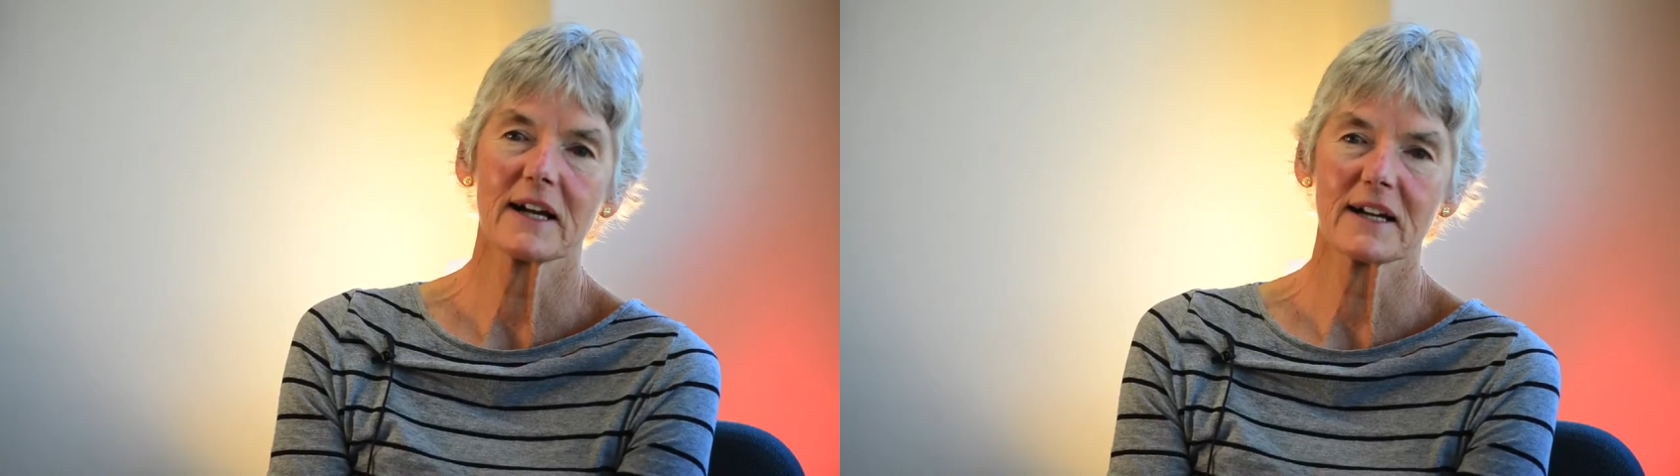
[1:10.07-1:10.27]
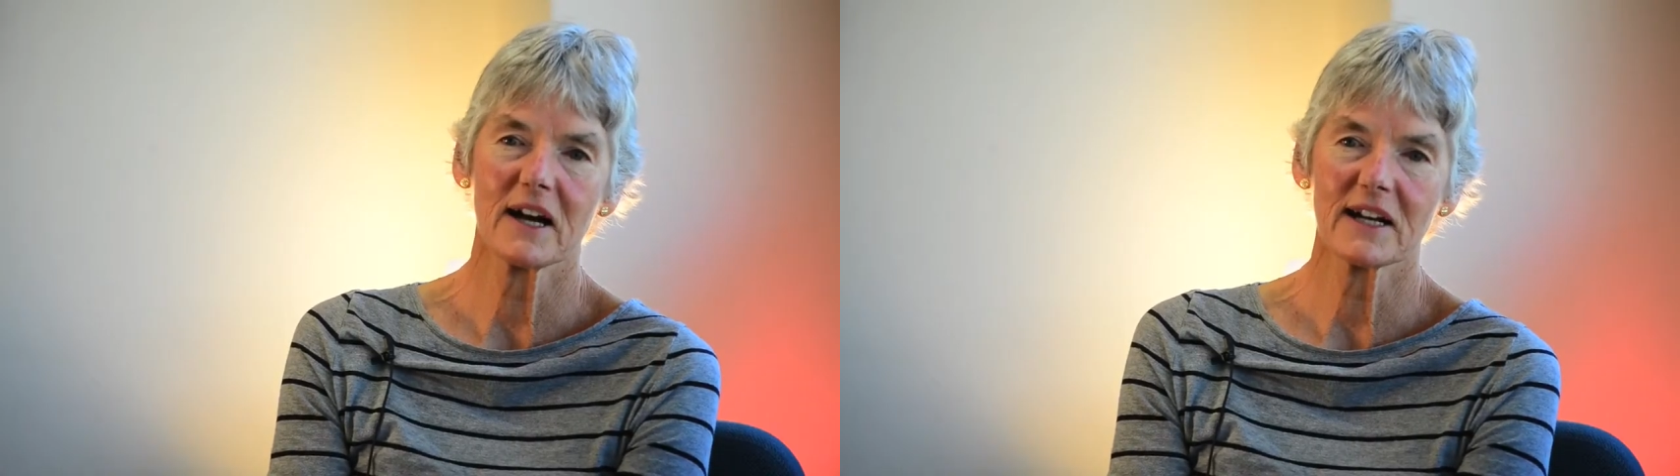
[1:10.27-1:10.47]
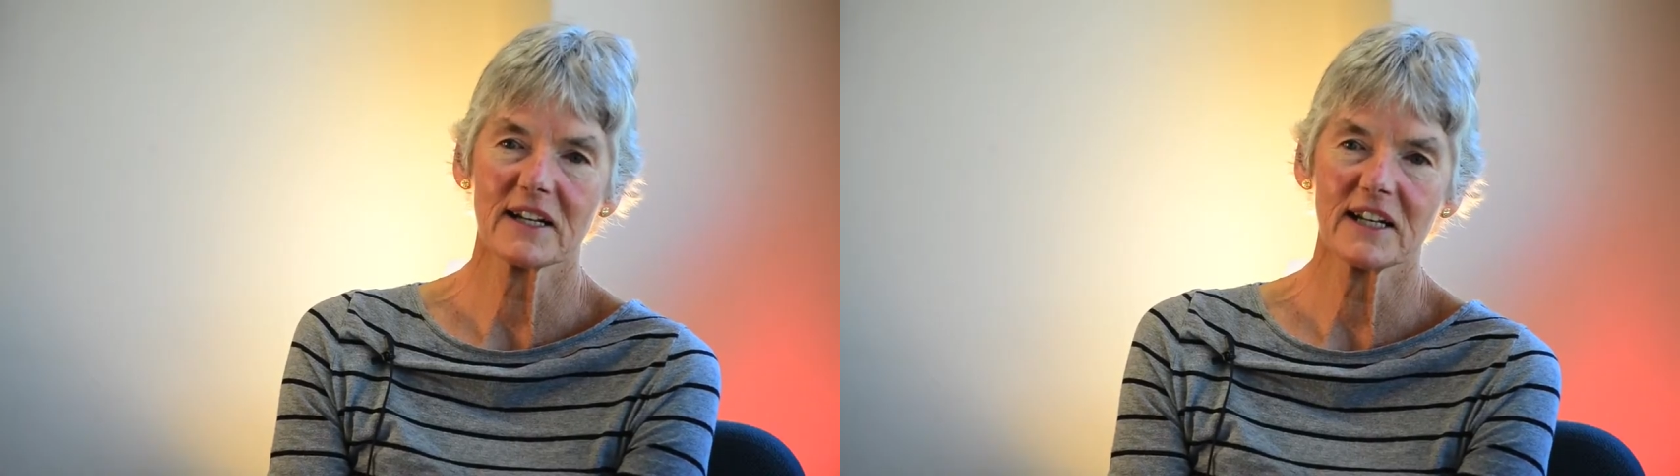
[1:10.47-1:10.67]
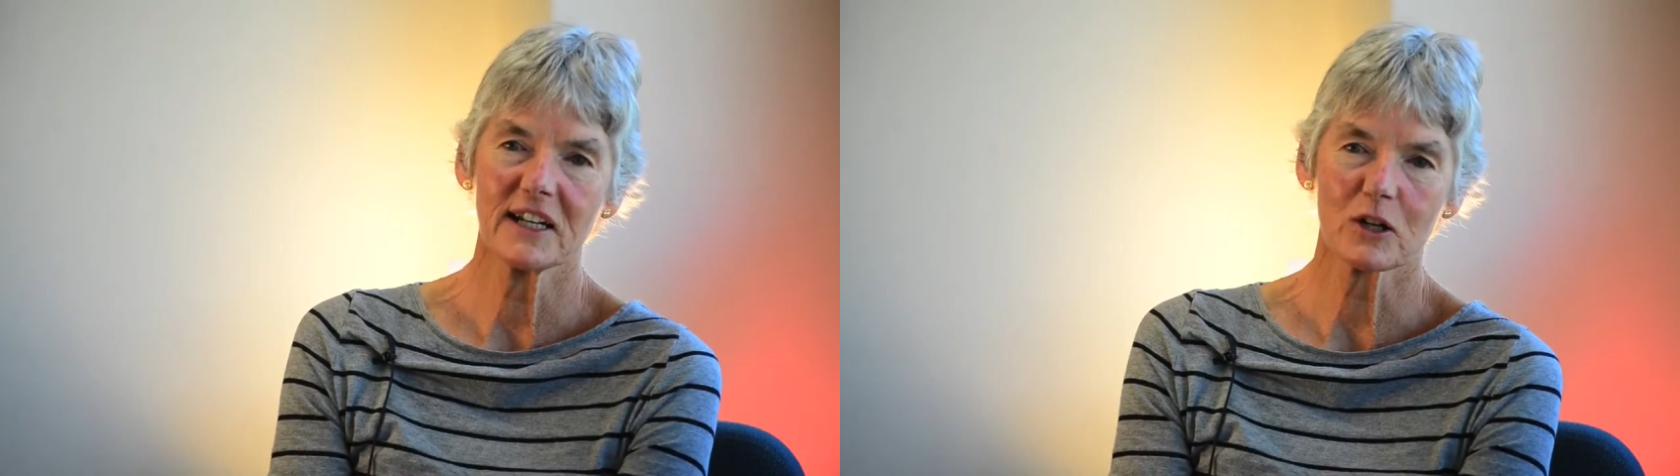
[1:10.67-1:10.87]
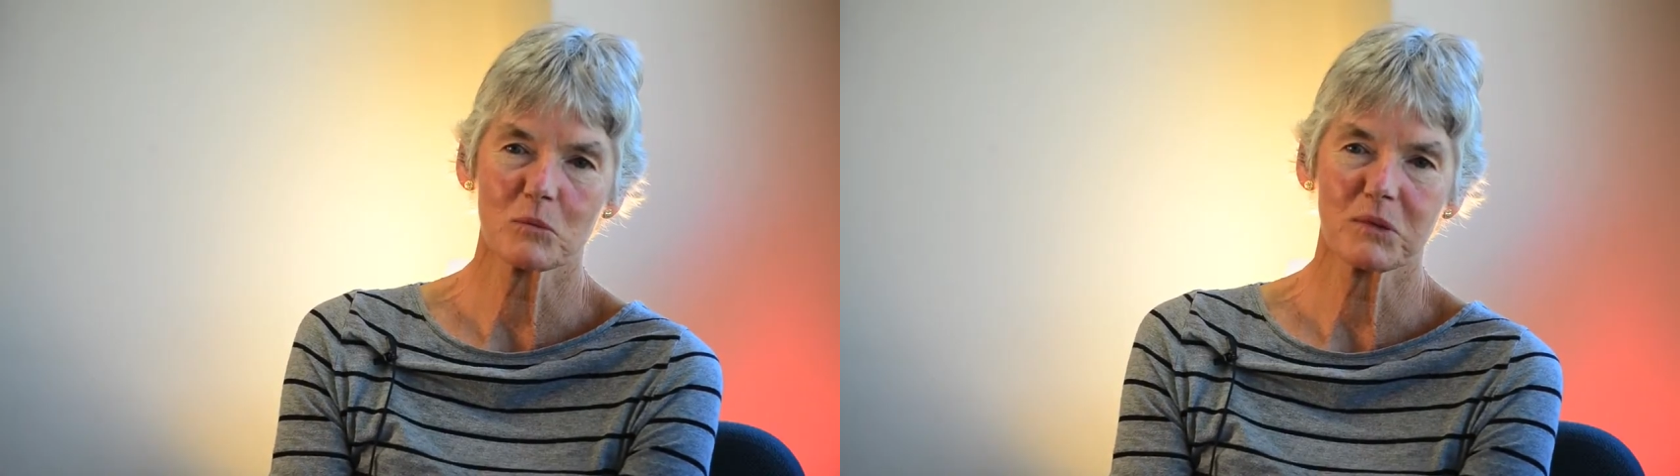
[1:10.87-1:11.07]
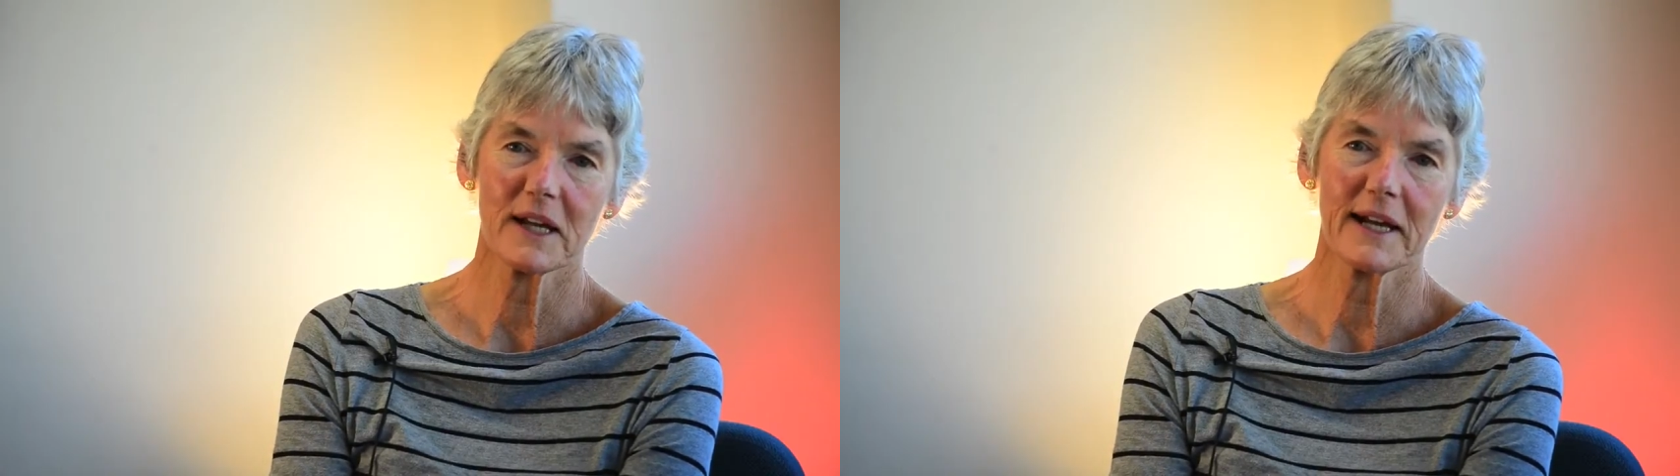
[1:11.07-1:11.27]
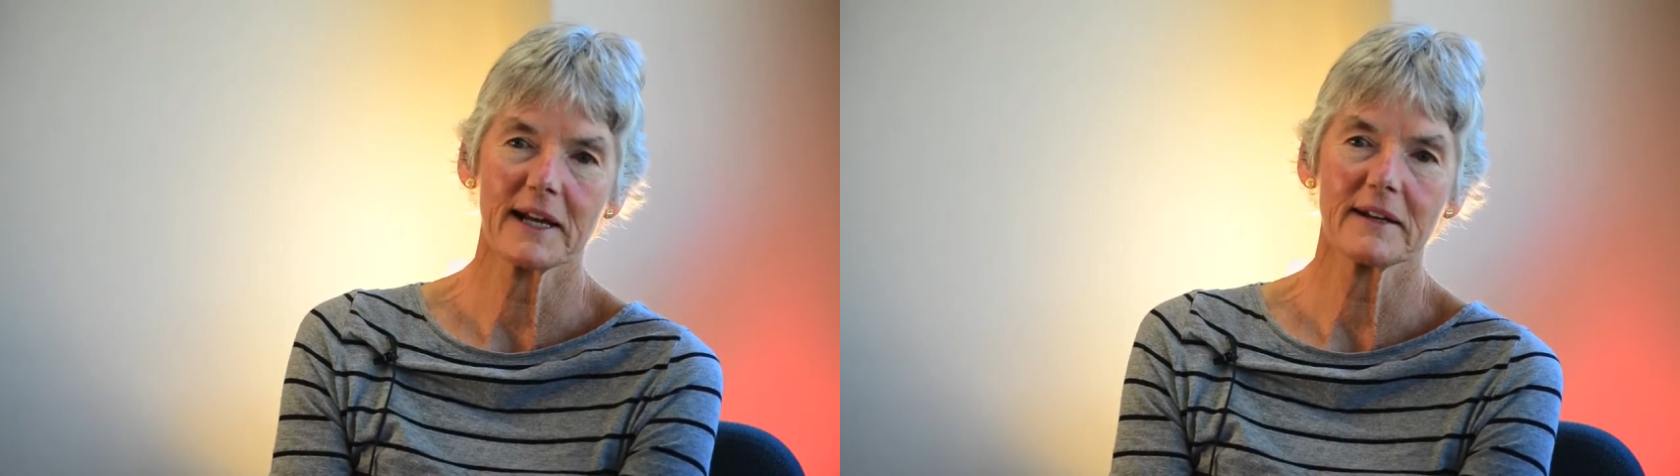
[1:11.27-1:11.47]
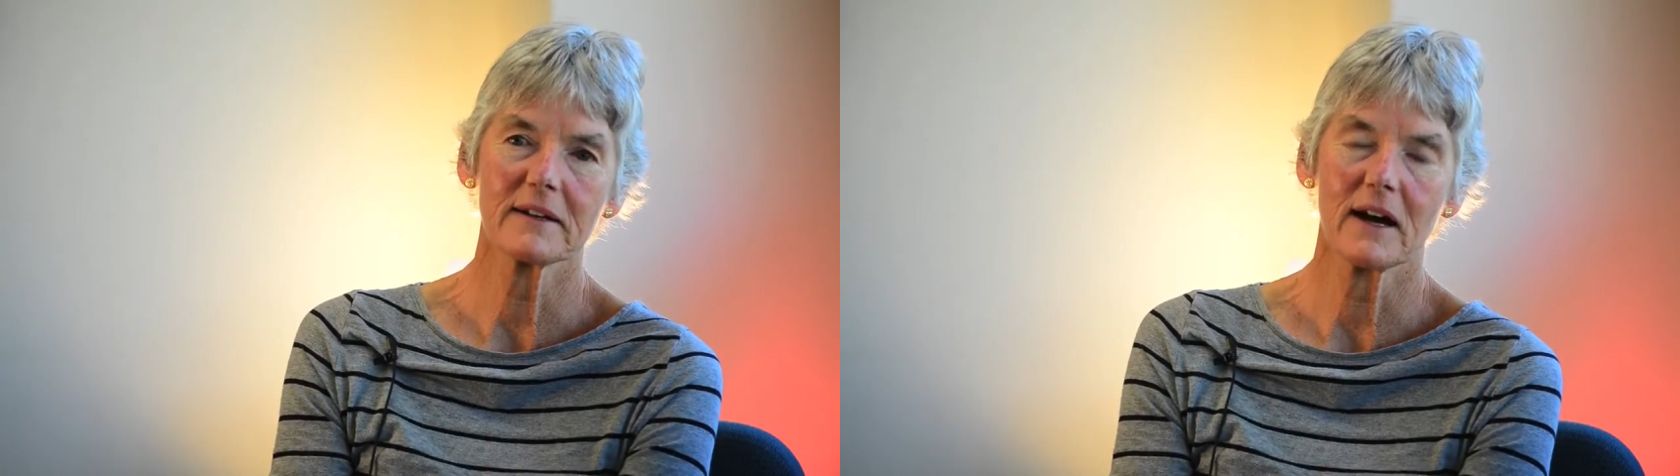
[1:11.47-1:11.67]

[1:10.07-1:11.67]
I got on an airplane.